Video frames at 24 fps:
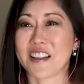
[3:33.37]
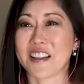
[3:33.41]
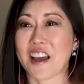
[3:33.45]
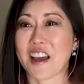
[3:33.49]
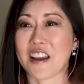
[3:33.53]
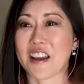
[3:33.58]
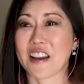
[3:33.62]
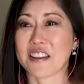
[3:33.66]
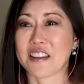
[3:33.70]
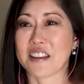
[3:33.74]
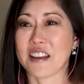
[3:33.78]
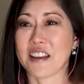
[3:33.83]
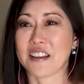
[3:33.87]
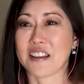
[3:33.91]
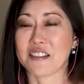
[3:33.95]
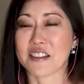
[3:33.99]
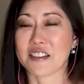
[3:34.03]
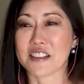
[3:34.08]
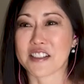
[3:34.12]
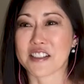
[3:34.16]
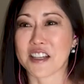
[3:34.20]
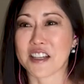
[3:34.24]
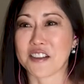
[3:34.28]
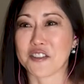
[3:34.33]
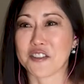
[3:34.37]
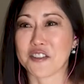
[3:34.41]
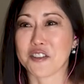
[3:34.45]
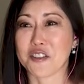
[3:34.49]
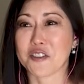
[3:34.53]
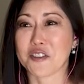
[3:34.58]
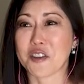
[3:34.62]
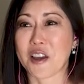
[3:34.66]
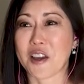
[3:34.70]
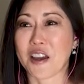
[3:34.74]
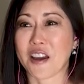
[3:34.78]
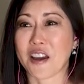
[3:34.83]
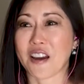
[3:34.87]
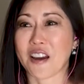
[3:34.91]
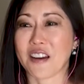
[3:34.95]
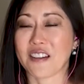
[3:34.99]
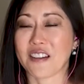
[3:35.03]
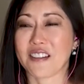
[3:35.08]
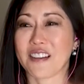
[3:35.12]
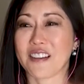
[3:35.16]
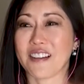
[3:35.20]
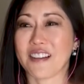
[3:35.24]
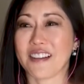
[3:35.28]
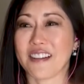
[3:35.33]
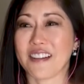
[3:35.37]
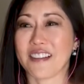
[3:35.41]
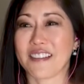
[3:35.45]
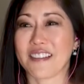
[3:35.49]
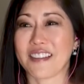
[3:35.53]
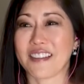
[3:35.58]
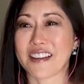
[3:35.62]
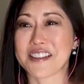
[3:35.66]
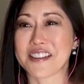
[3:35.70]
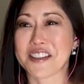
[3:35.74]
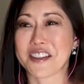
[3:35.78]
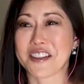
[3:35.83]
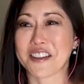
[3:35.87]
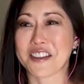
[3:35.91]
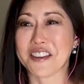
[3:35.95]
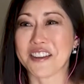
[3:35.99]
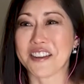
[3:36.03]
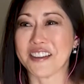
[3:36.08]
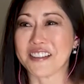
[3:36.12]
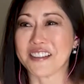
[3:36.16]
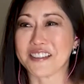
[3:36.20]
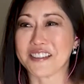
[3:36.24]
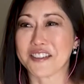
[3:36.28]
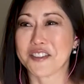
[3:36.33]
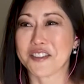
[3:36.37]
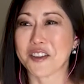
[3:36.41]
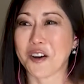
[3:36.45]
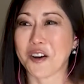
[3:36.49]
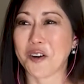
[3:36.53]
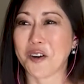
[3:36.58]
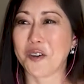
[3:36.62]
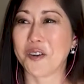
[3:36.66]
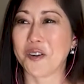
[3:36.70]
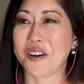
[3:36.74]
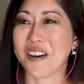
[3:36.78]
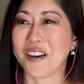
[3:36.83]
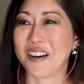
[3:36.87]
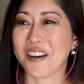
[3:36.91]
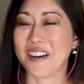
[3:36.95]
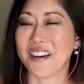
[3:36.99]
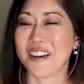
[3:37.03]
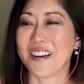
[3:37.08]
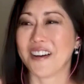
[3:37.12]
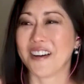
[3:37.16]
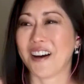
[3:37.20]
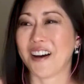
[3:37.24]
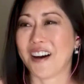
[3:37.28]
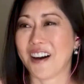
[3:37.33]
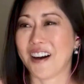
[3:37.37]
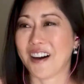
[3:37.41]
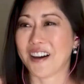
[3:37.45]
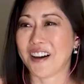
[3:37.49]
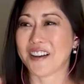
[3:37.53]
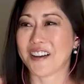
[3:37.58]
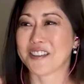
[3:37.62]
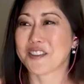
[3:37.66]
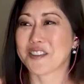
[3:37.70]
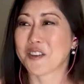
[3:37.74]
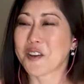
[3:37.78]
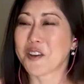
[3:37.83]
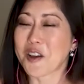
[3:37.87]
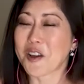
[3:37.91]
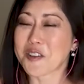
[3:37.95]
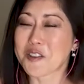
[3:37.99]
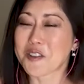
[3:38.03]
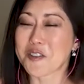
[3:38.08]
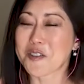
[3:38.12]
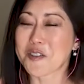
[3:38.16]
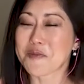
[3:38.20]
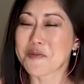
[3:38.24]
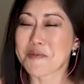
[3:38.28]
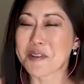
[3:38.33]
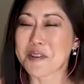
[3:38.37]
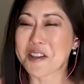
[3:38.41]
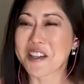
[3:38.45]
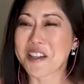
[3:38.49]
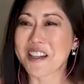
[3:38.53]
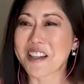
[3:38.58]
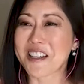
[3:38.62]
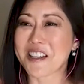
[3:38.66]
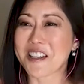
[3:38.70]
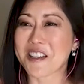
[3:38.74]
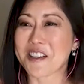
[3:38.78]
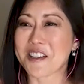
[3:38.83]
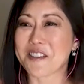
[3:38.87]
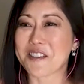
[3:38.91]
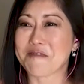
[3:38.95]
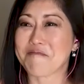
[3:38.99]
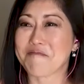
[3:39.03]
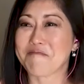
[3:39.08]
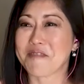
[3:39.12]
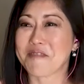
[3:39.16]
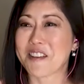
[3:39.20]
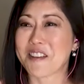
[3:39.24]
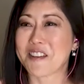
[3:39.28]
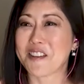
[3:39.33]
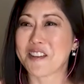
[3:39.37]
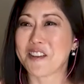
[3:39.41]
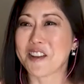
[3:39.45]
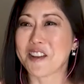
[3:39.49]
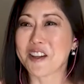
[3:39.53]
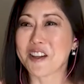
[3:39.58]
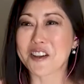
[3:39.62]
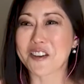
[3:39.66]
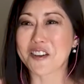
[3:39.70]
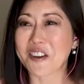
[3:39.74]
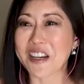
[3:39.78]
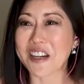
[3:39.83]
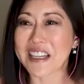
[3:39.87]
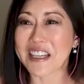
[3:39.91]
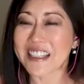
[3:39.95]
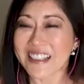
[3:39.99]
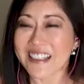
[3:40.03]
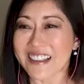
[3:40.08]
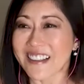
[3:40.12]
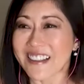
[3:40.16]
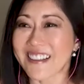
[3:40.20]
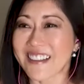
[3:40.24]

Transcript: light at the end of the tunnel. And that's a good thing. So yeah, doing pretty good. And you look great.